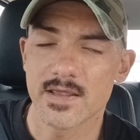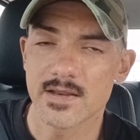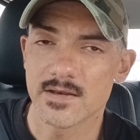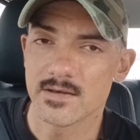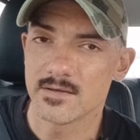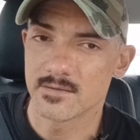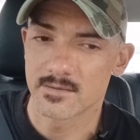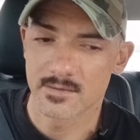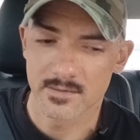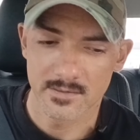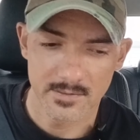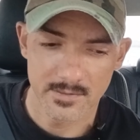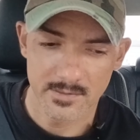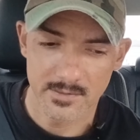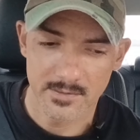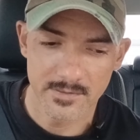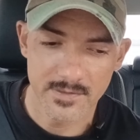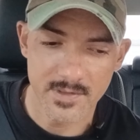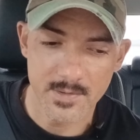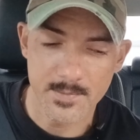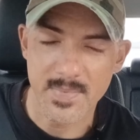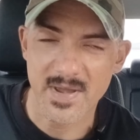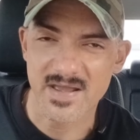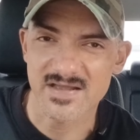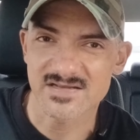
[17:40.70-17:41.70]
in
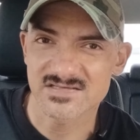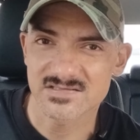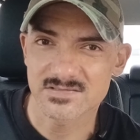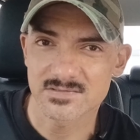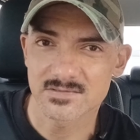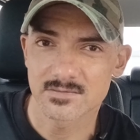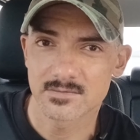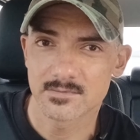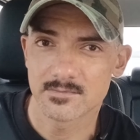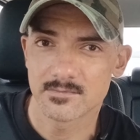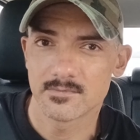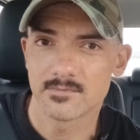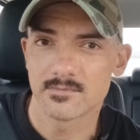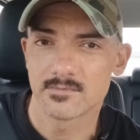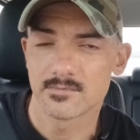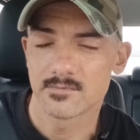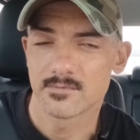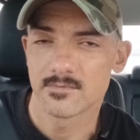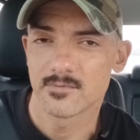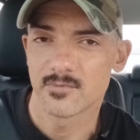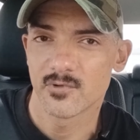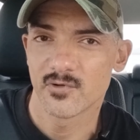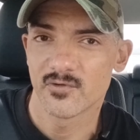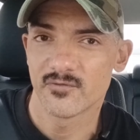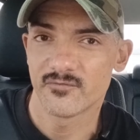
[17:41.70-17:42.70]
the best
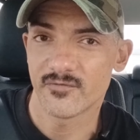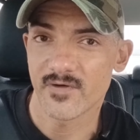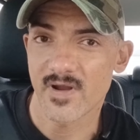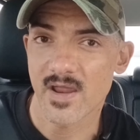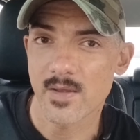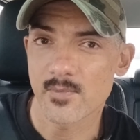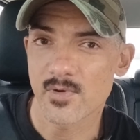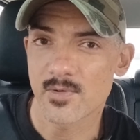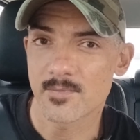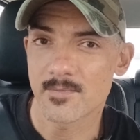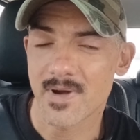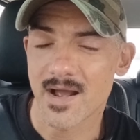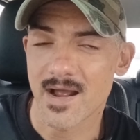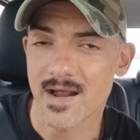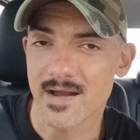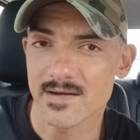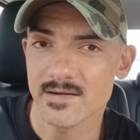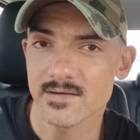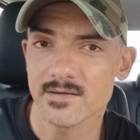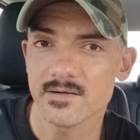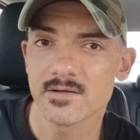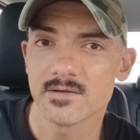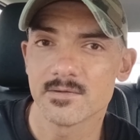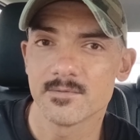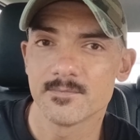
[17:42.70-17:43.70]
frame of
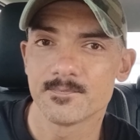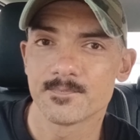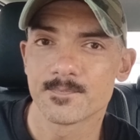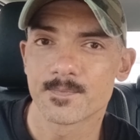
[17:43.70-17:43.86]
mind.